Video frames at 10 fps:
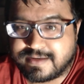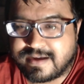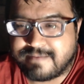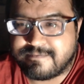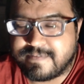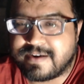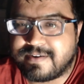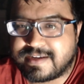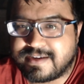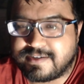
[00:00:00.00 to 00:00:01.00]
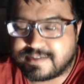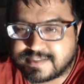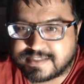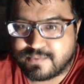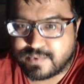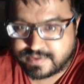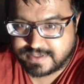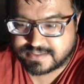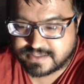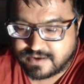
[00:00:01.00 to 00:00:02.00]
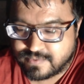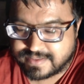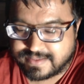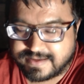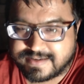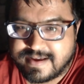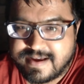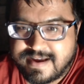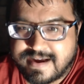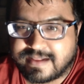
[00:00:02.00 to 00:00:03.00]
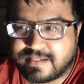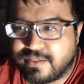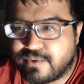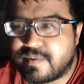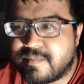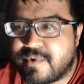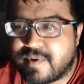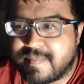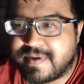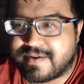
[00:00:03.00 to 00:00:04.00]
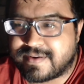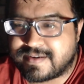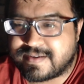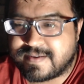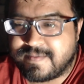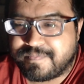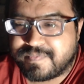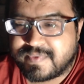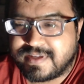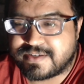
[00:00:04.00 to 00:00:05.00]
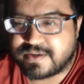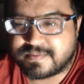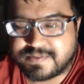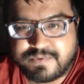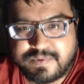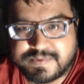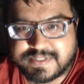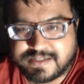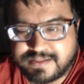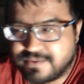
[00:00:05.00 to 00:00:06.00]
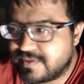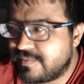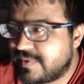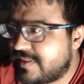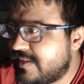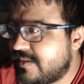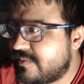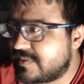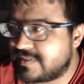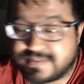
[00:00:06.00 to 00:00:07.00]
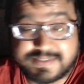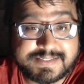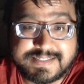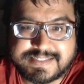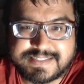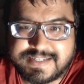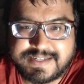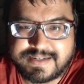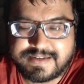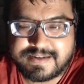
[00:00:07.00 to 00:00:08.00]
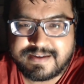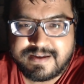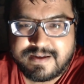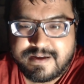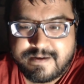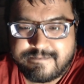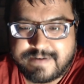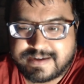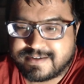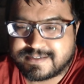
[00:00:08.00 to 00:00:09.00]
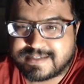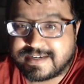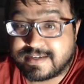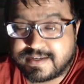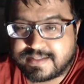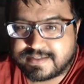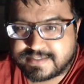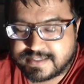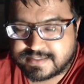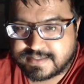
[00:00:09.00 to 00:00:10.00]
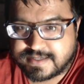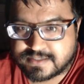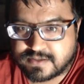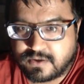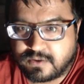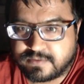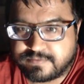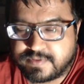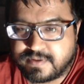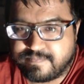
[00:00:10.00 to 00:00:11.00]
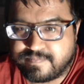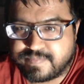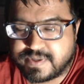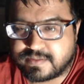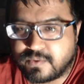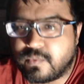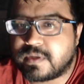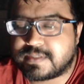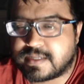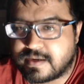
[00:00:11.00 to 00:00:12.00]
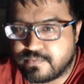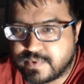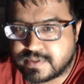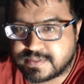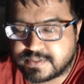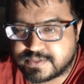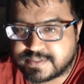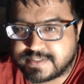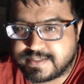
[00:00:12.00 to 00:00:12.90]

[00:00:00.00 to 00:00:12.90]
I'm very curious to see where things go with it and learn more about it. In terms of what was included with it, there was 16 fighters. I didn't get the chance to test all of them, but the ones that I was interested